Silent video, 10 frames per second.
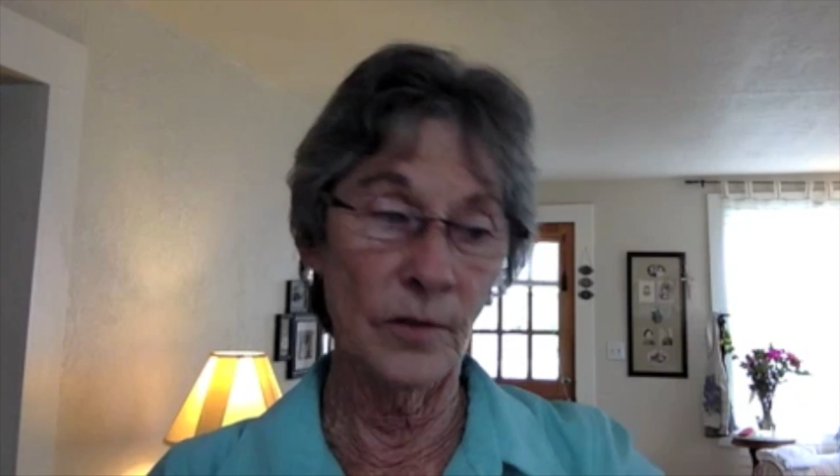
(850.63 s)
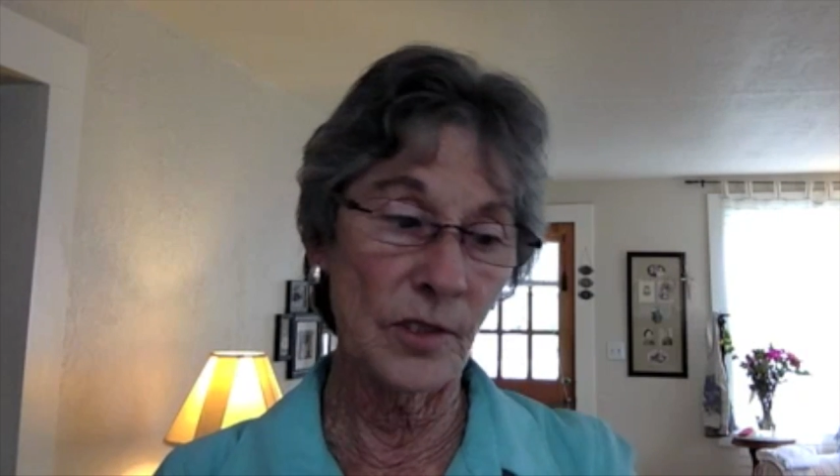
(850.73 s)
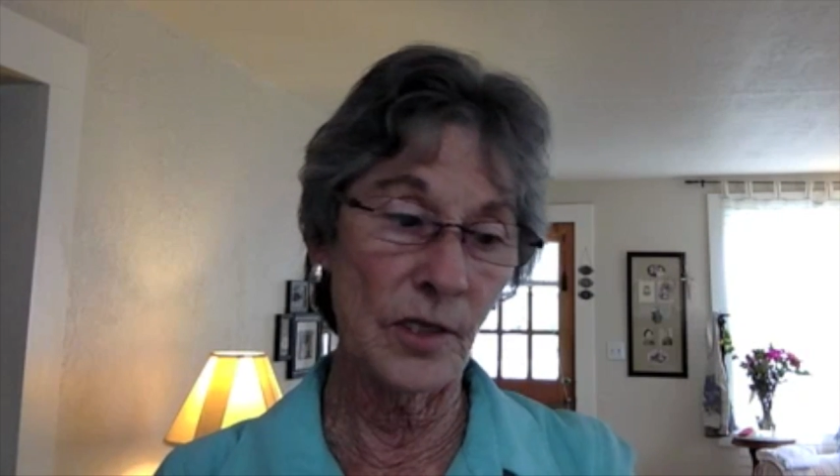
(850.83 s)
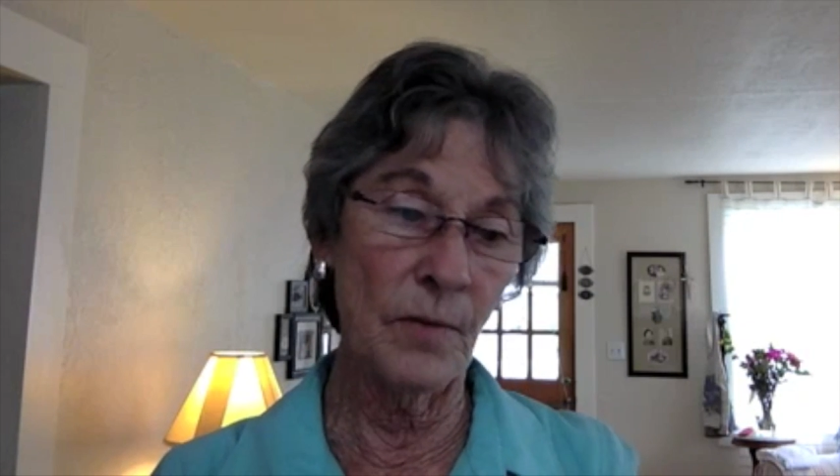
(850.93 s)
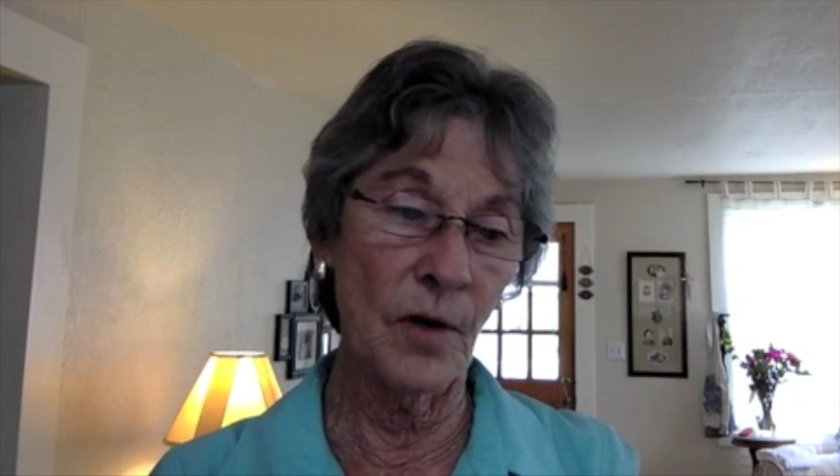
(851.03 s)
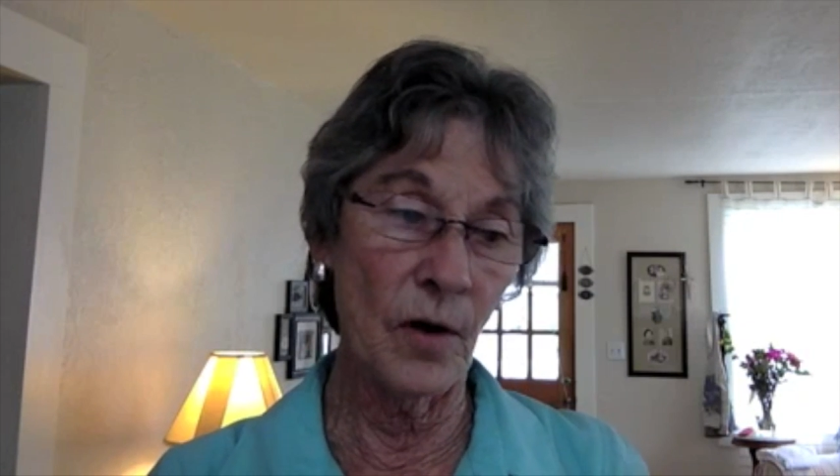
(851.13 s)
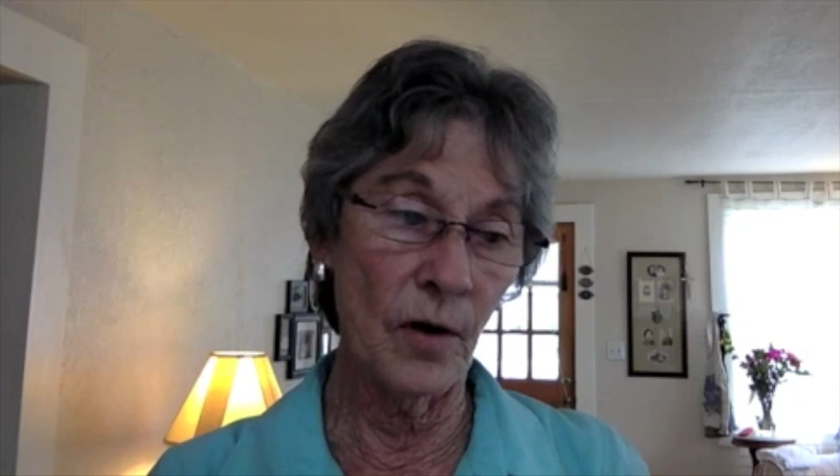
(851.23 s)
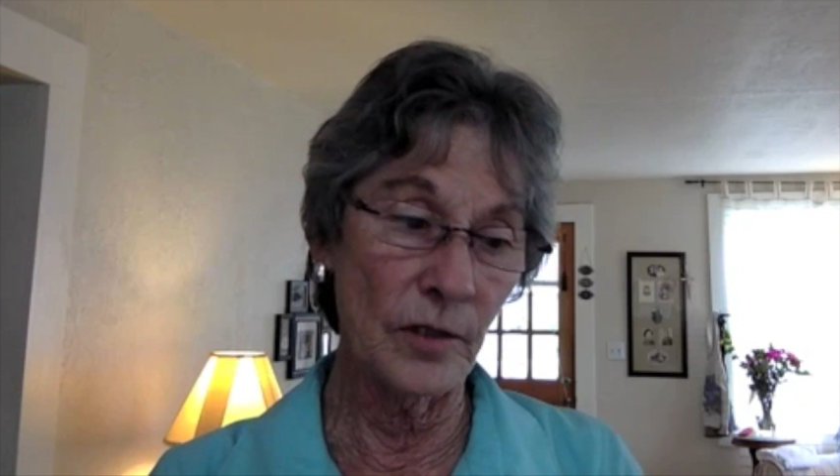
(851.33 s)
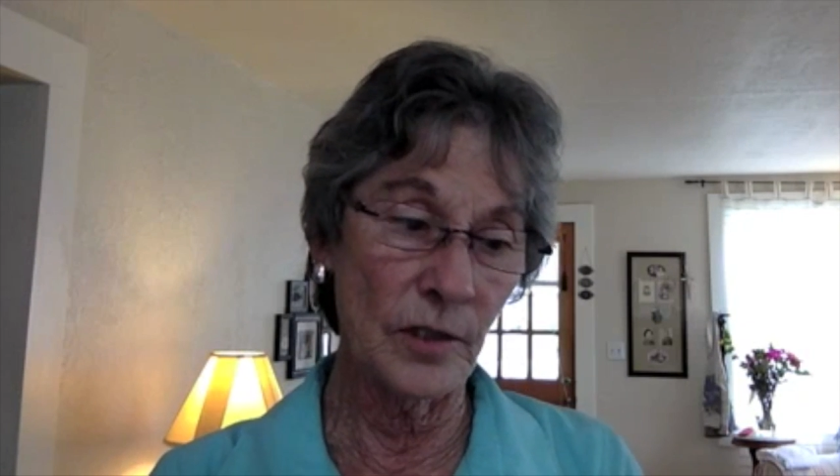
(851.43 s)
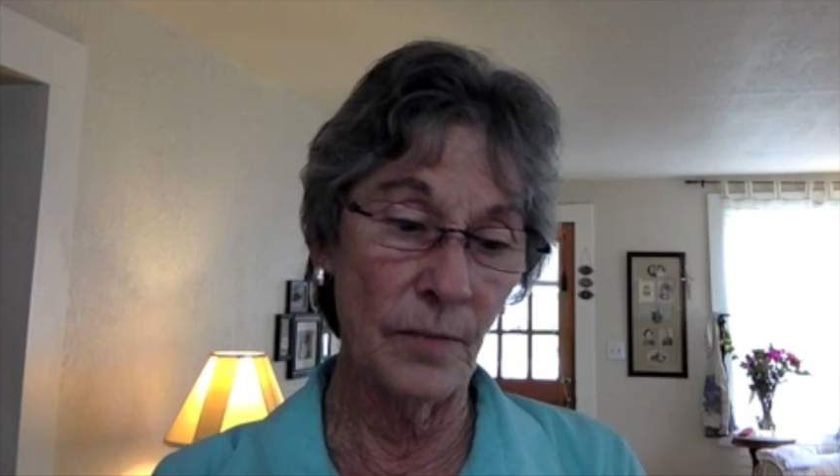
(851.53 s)

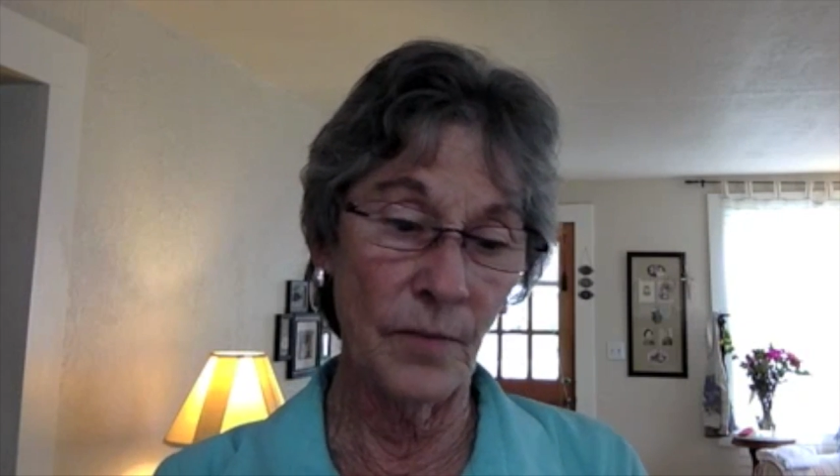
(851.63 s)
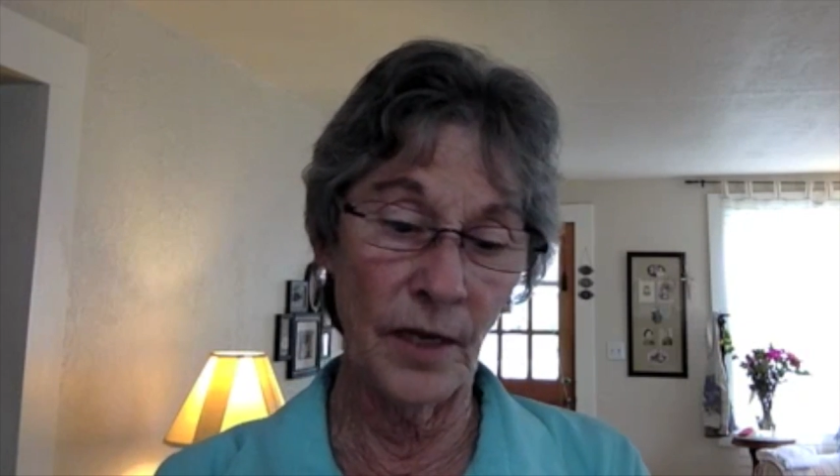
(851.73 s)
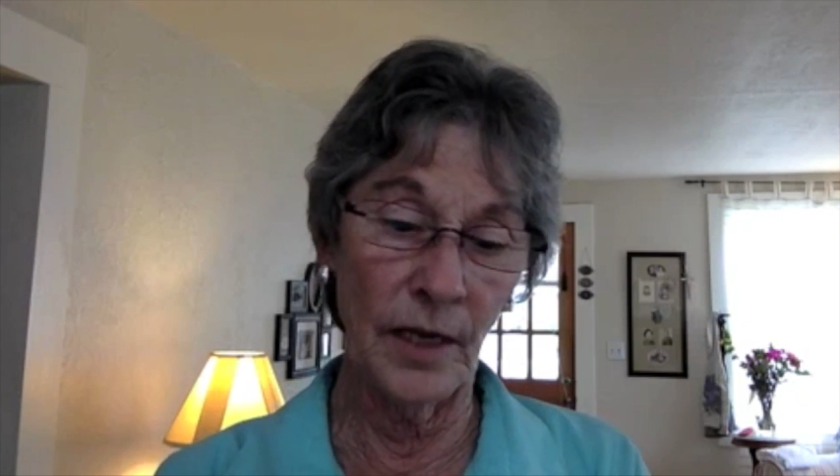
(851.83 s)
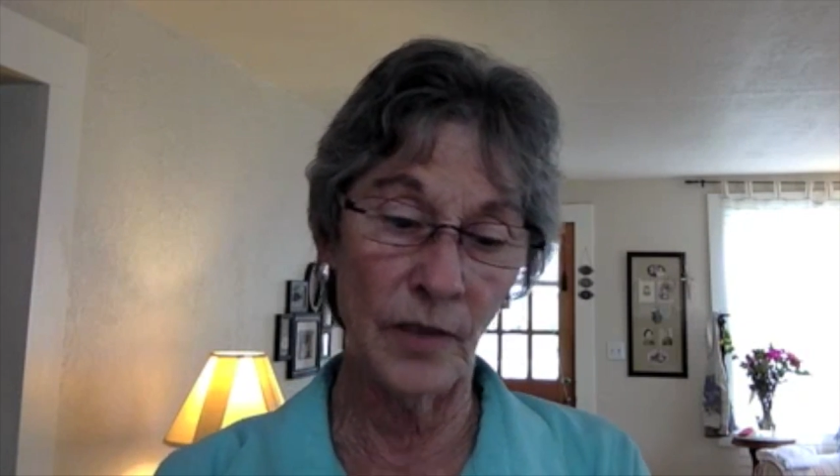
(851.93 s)
seminar or something,